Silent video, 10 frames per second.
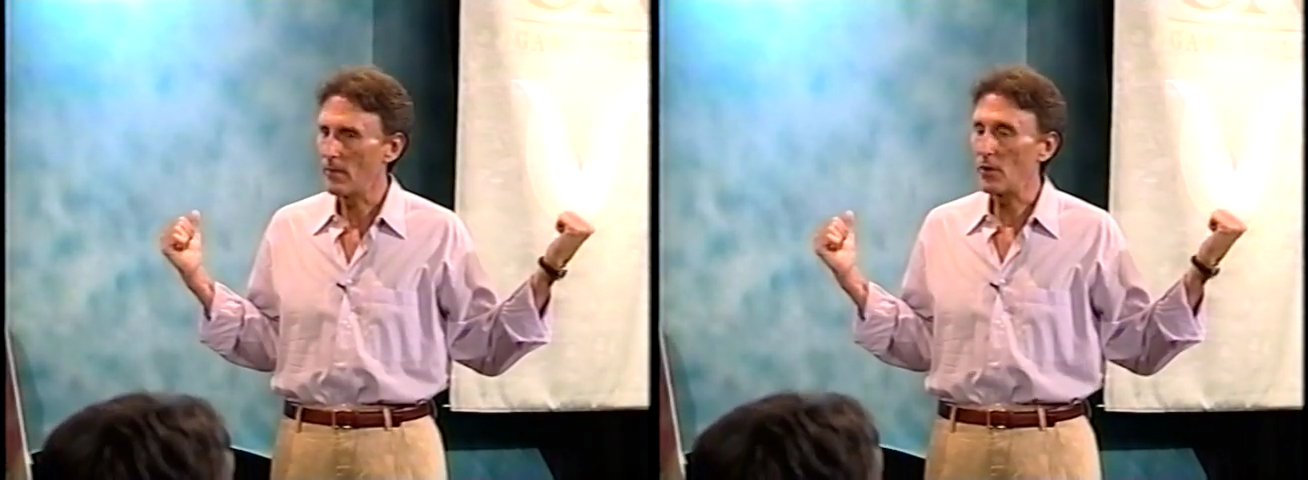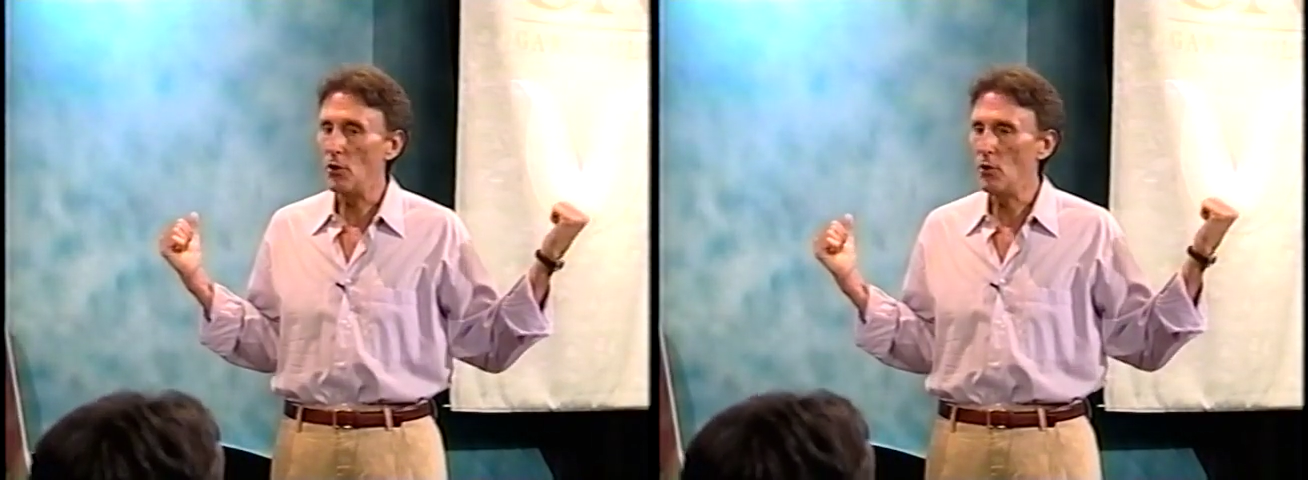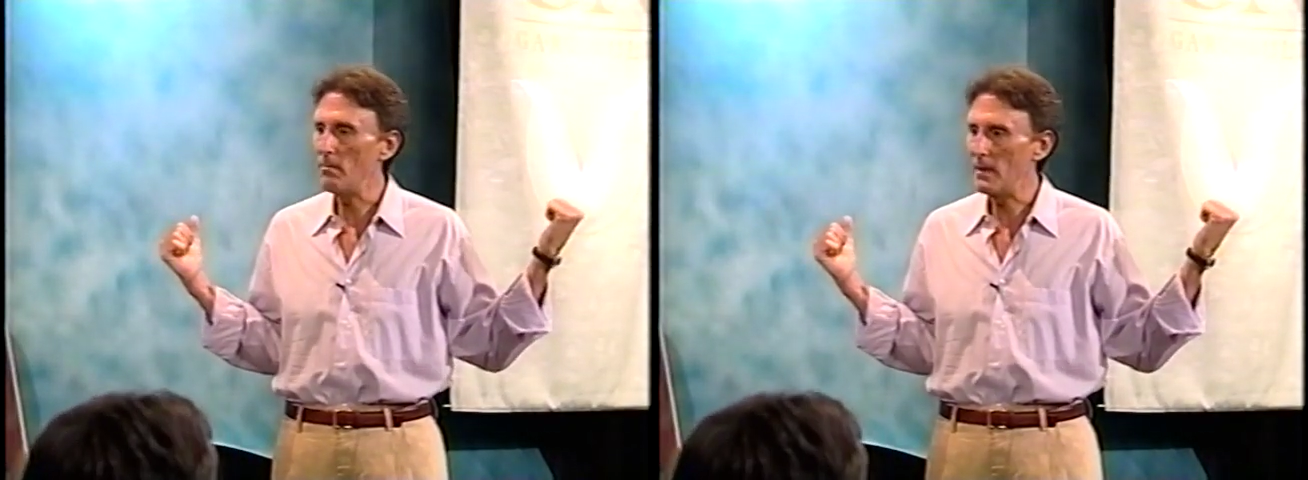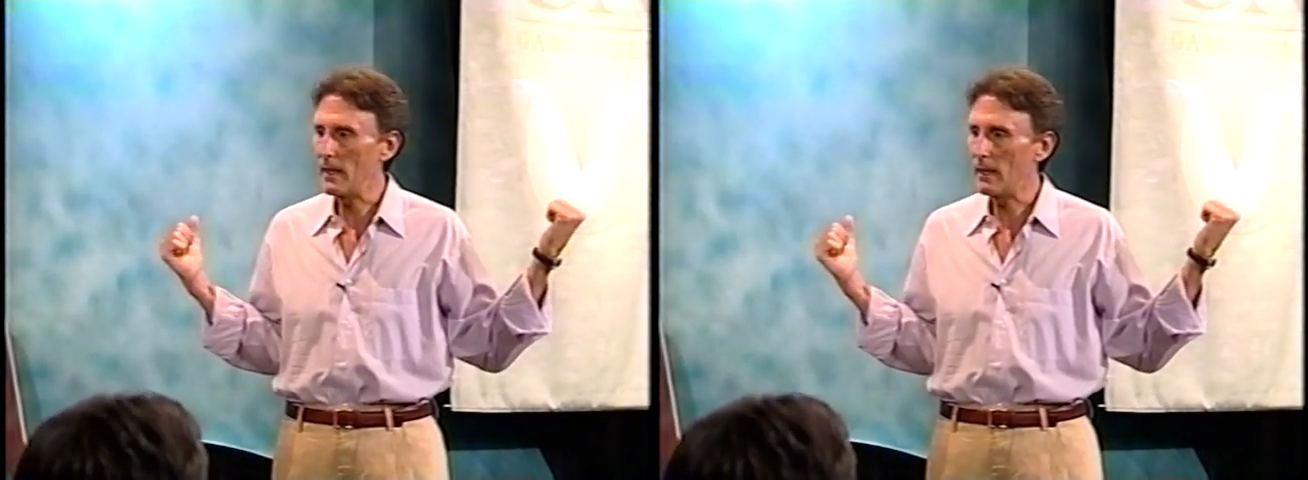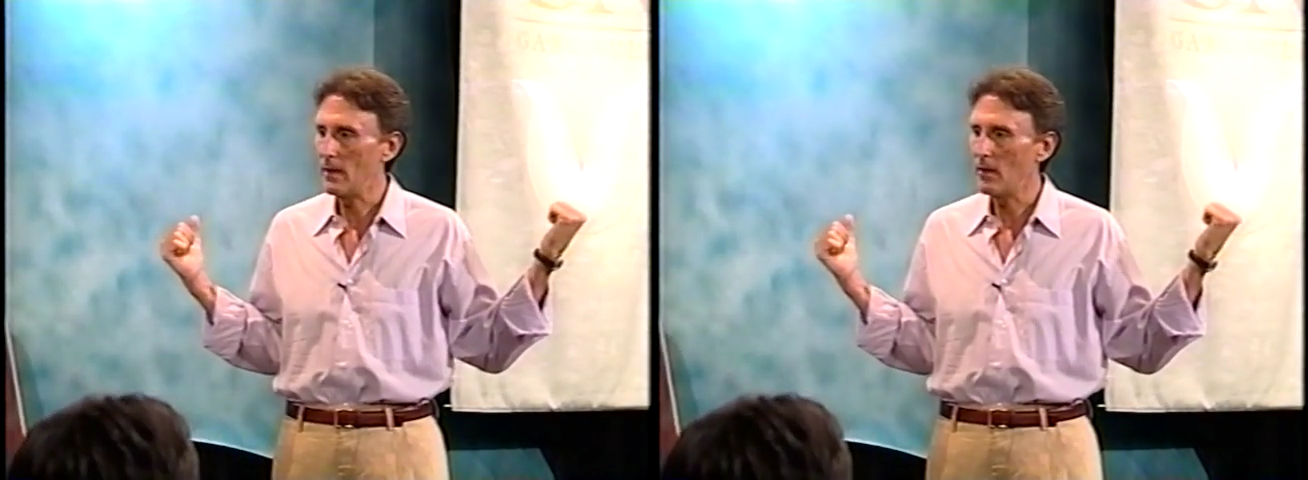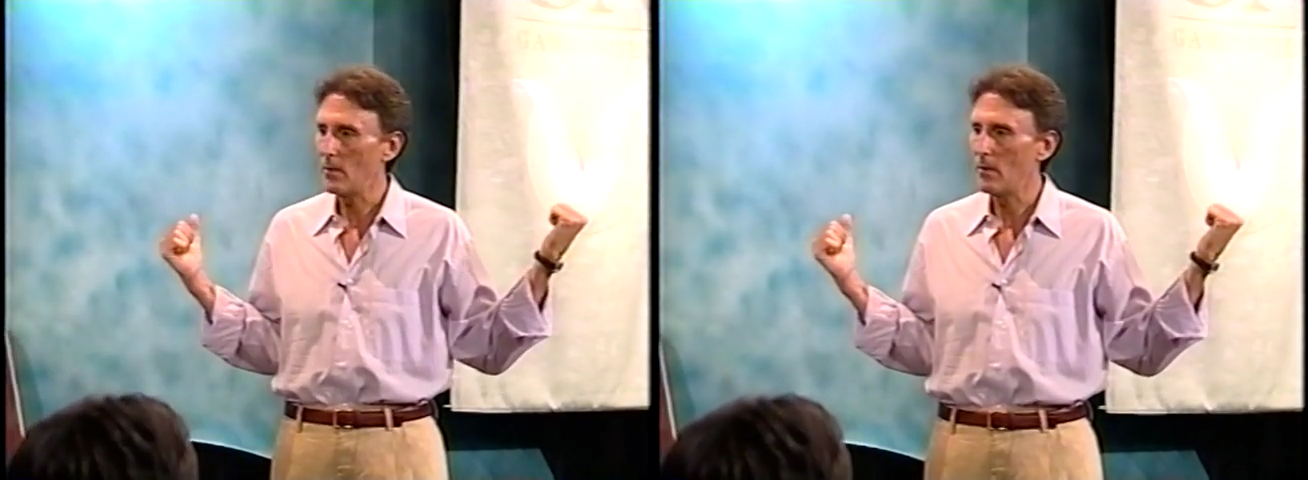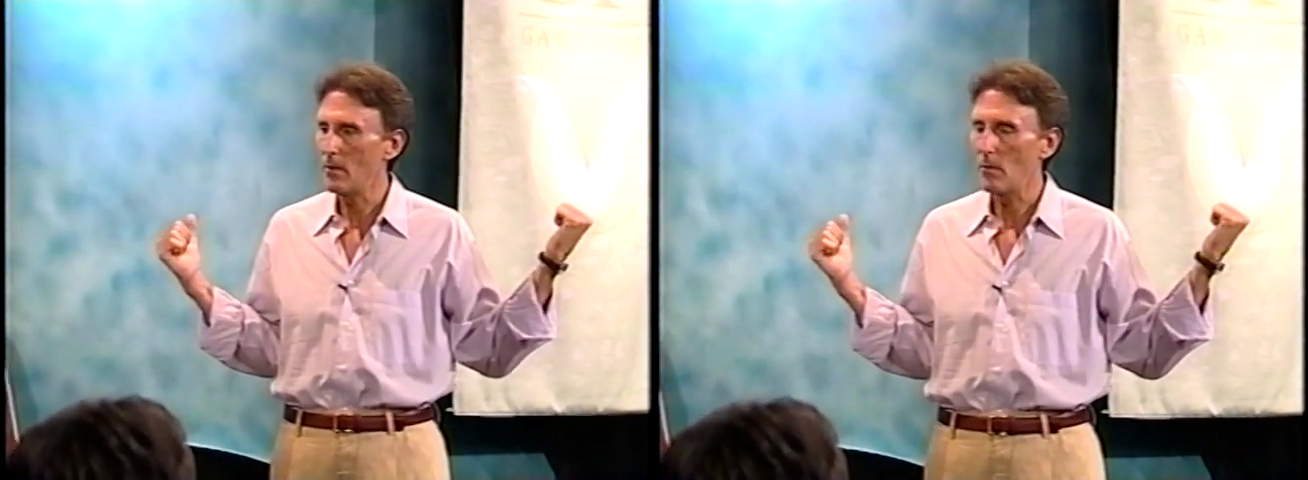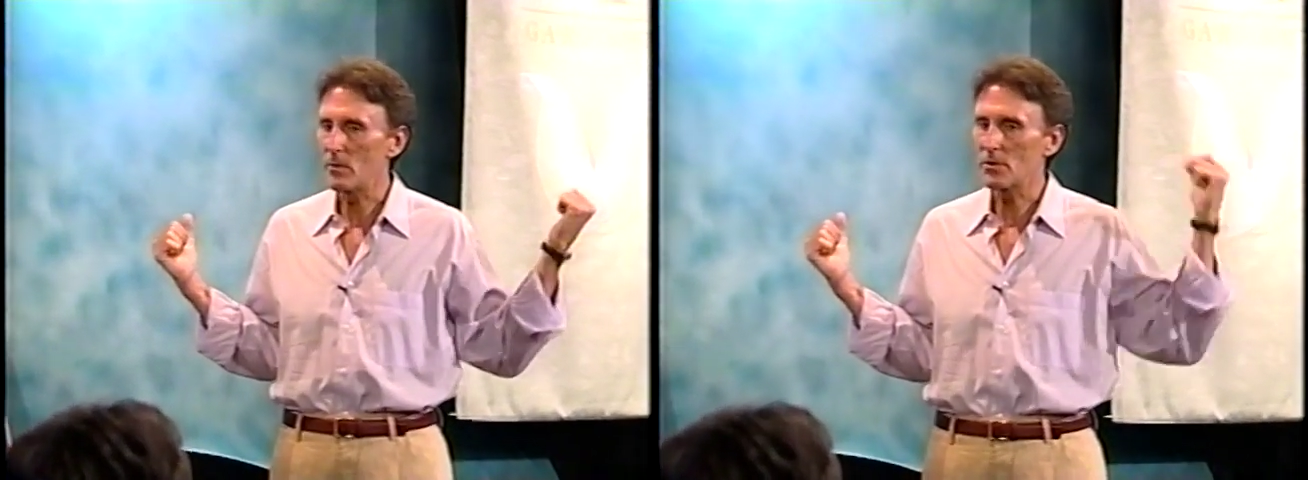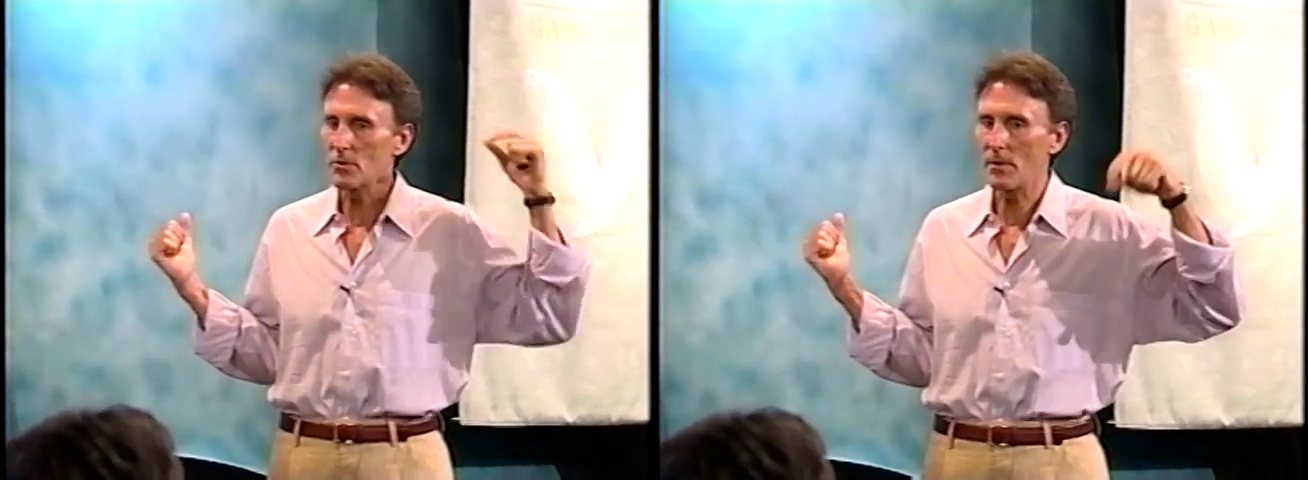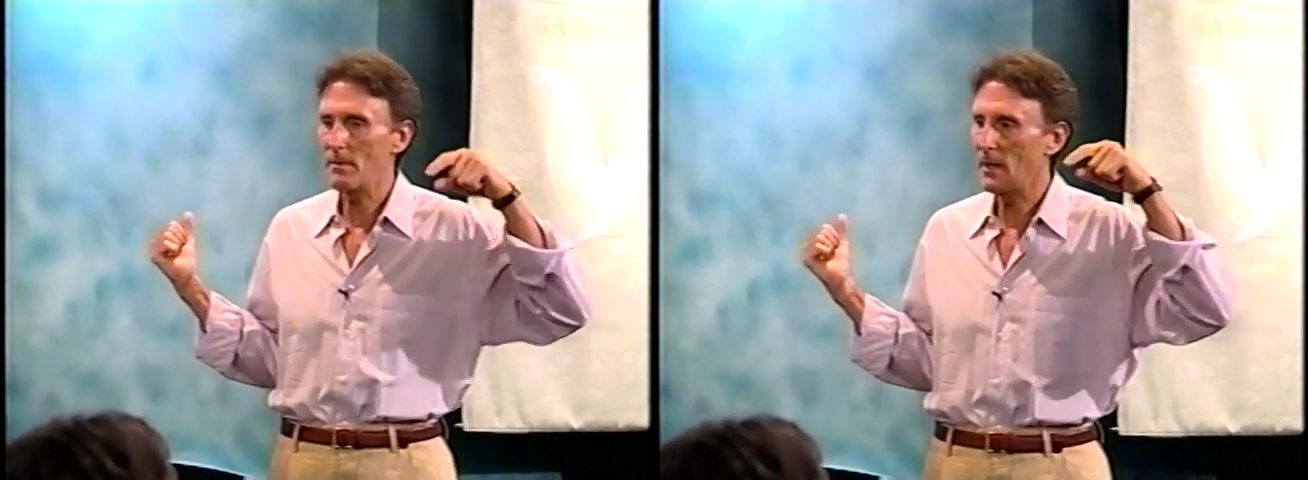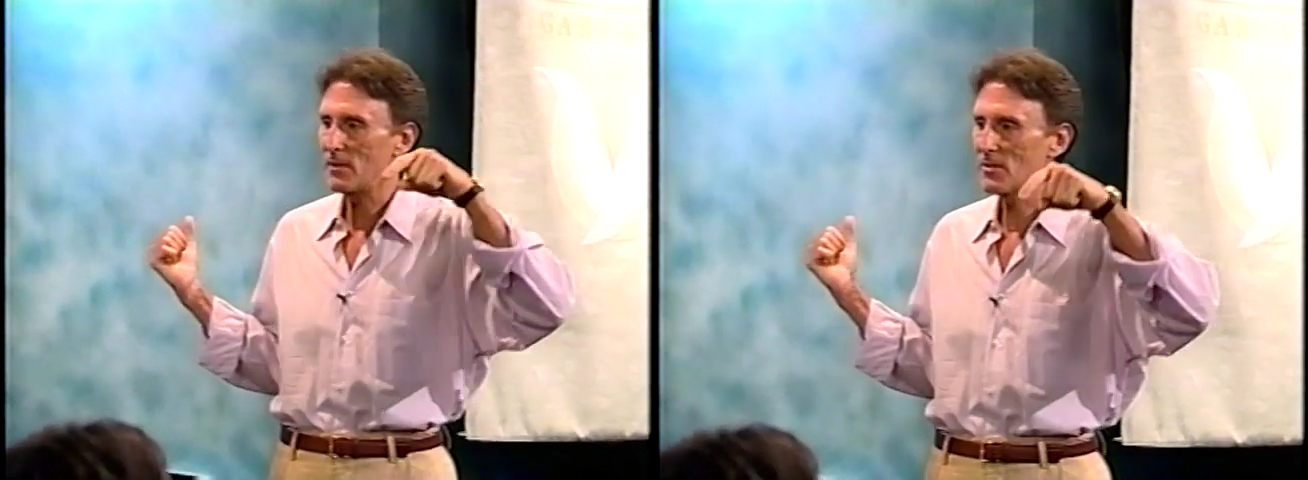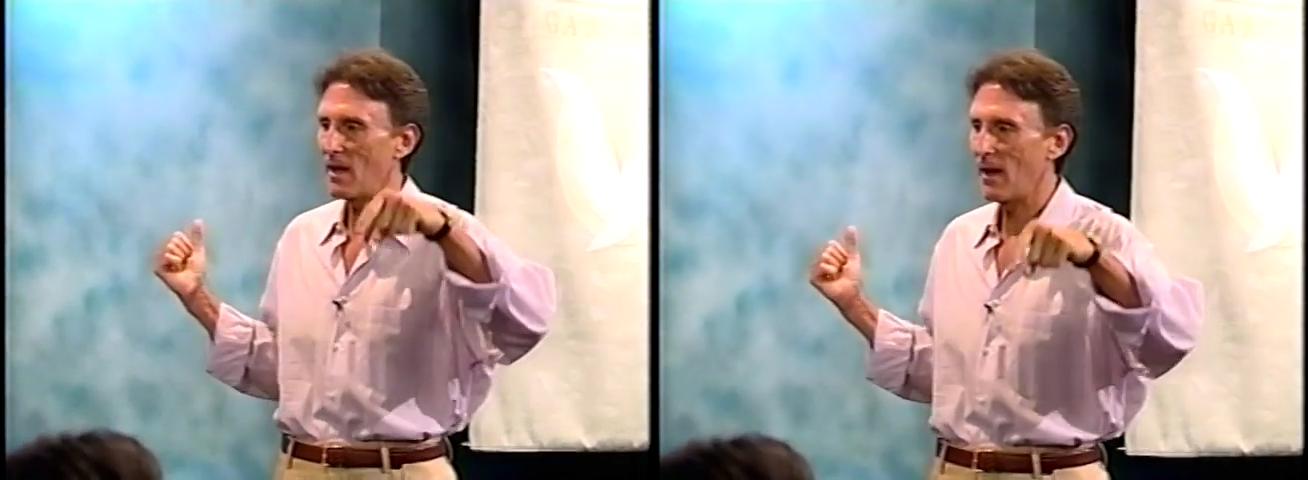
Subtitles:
The new me was 3 minutes